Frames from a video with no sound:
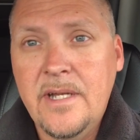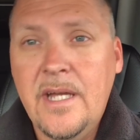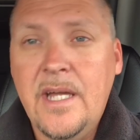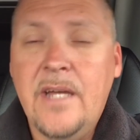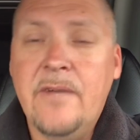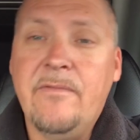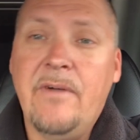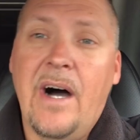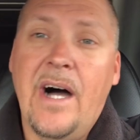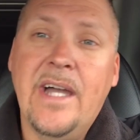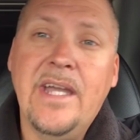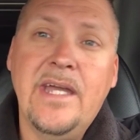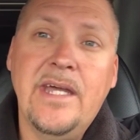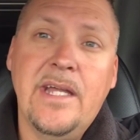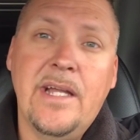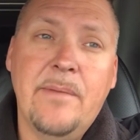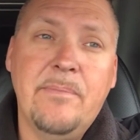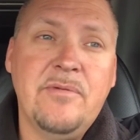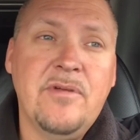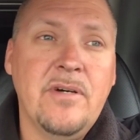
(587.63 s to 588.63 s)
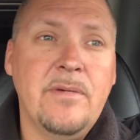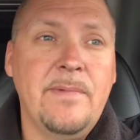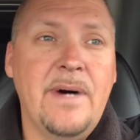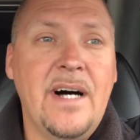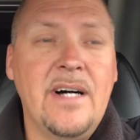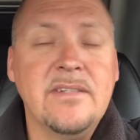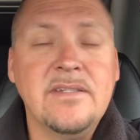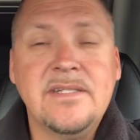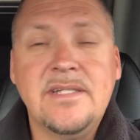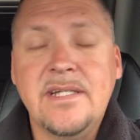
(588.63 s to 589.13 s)
if I get up to
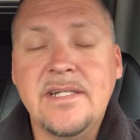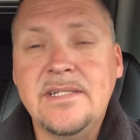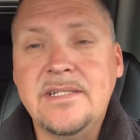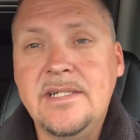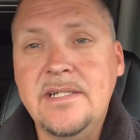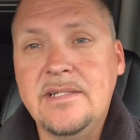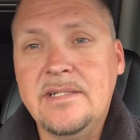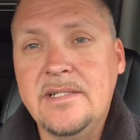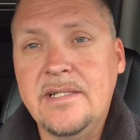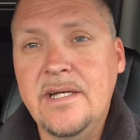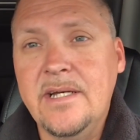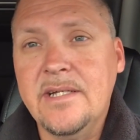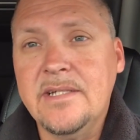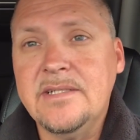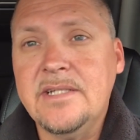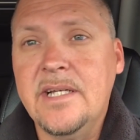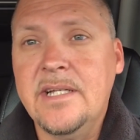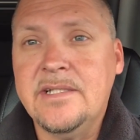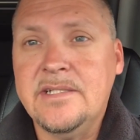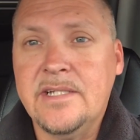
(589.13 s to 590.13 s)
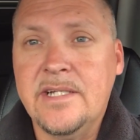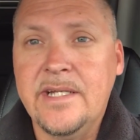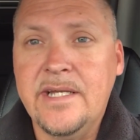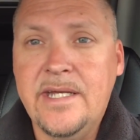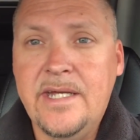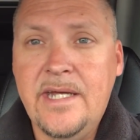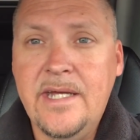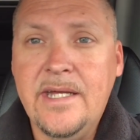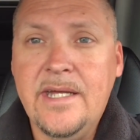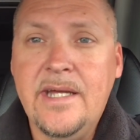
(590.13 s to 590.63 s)
about 66, it's going to
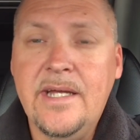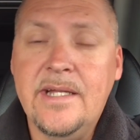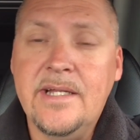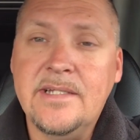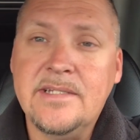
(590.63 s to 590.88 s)
kick in.